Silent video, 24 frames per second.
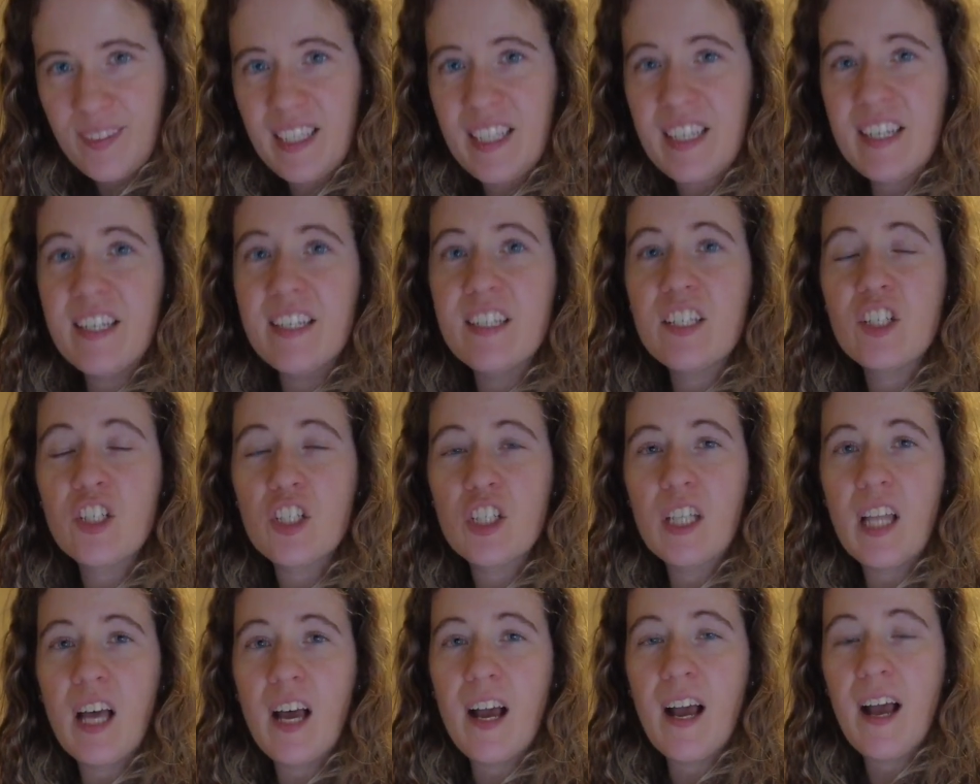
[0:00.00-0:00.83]
In
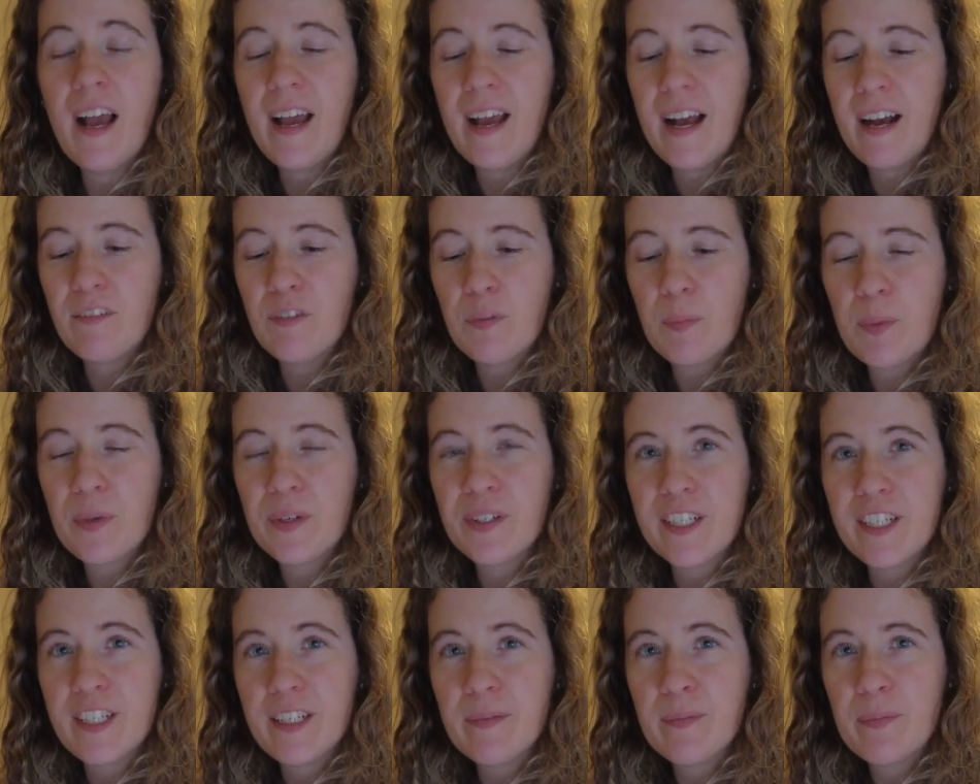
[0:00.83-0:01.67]
July, I have a
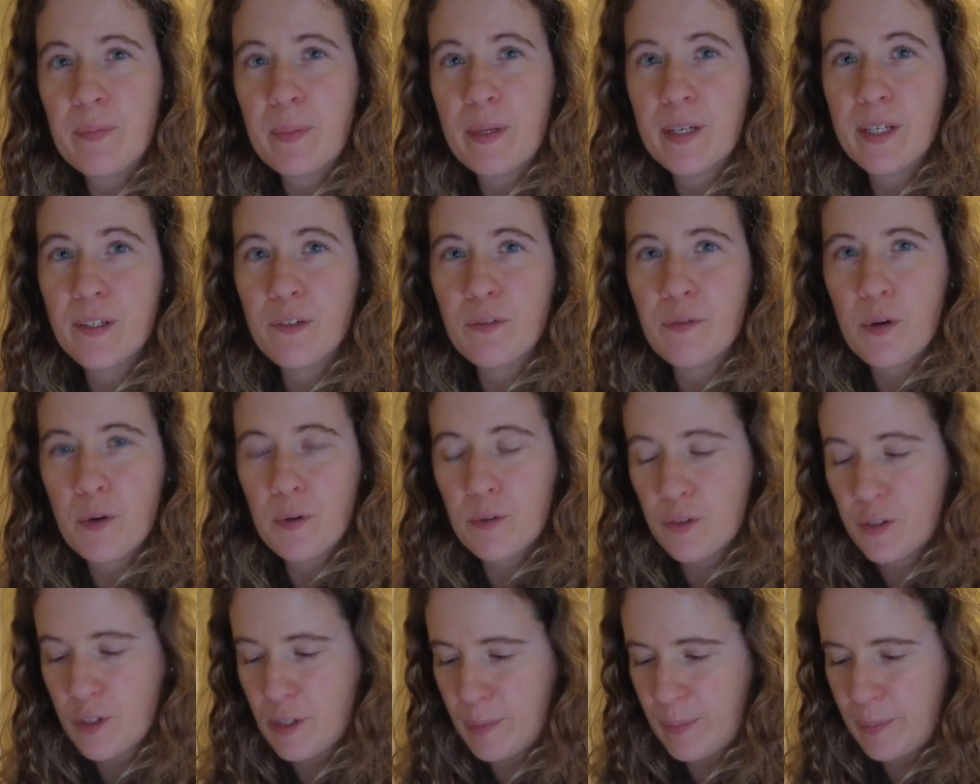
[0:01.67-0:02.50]
pretty big road
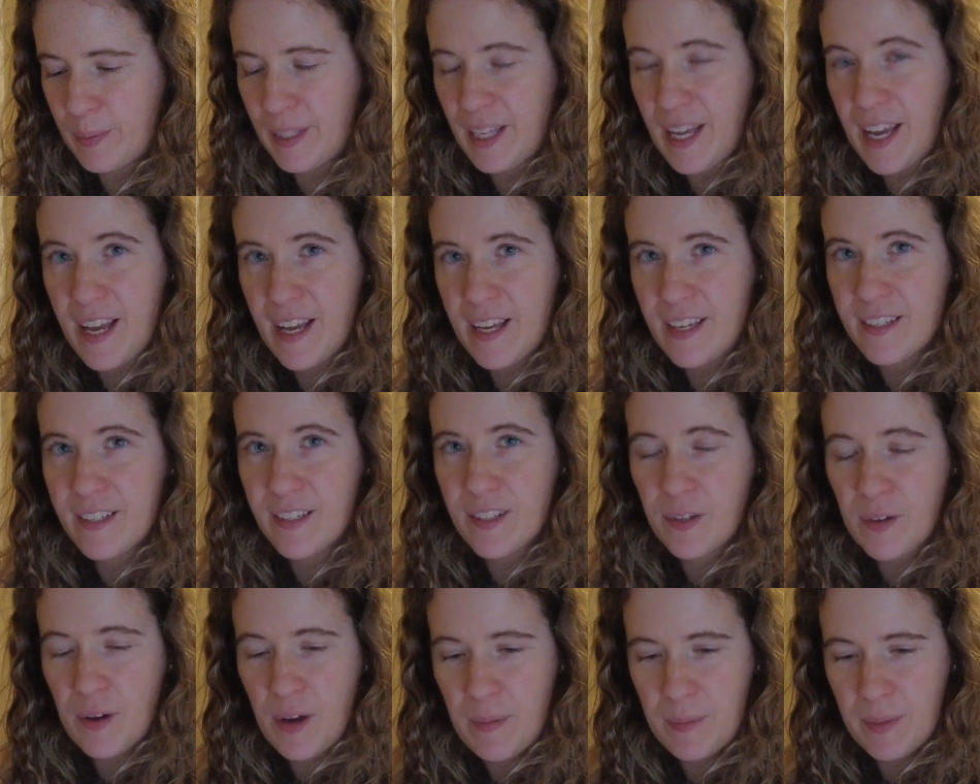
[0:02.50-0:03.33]
trip planned,
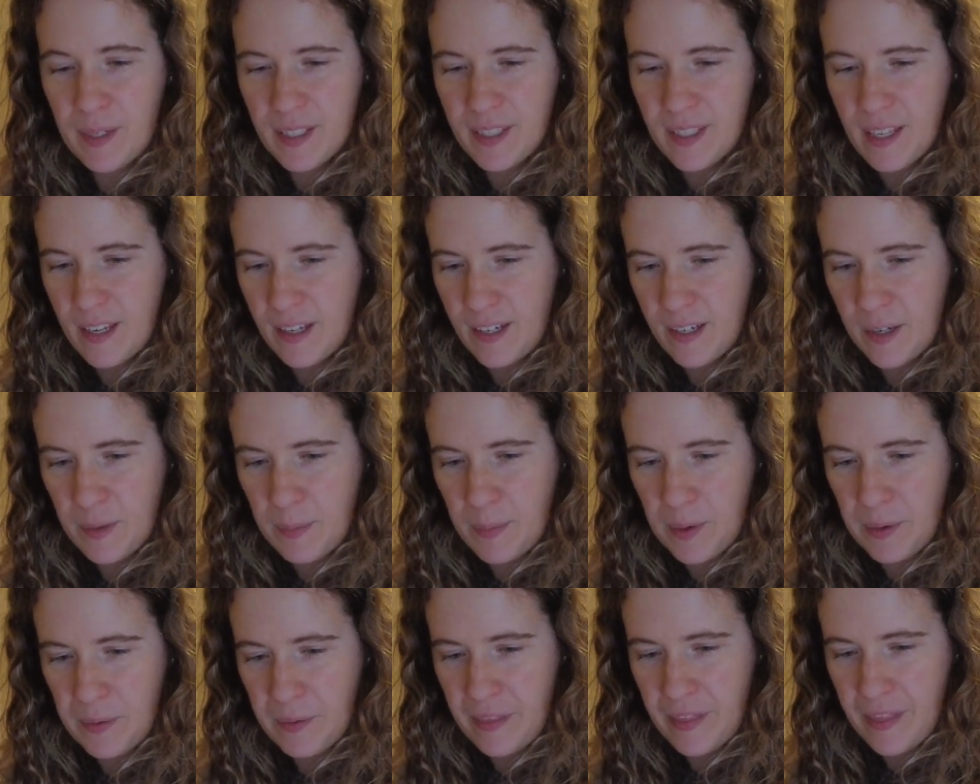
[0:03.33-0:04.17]
so I'm excited
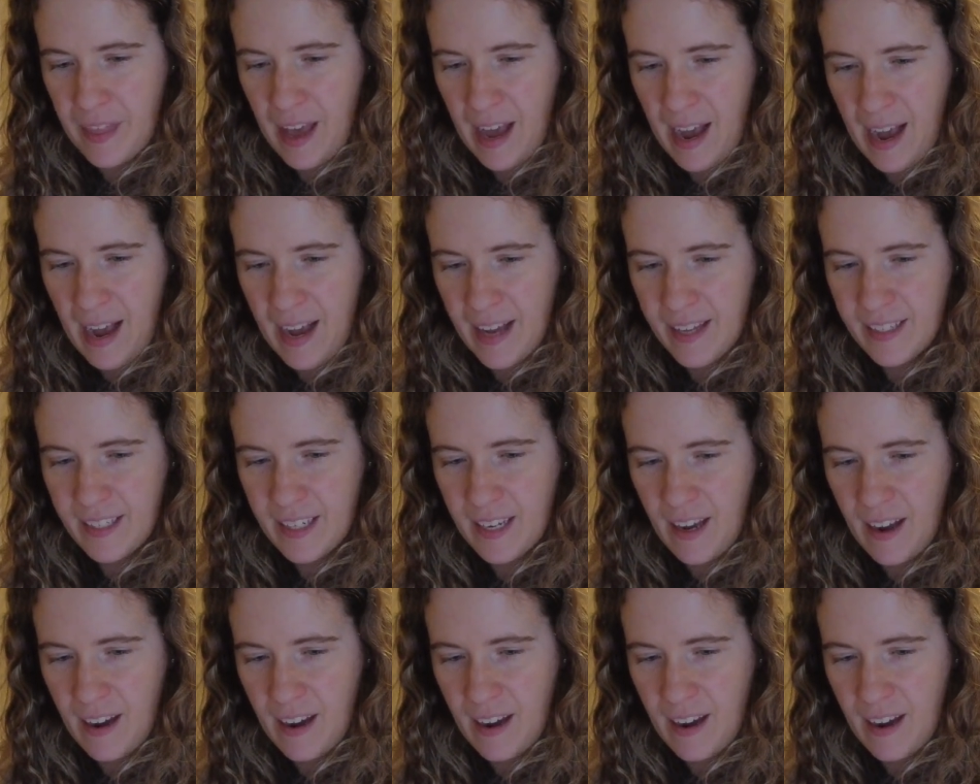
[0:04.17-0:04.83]
about that.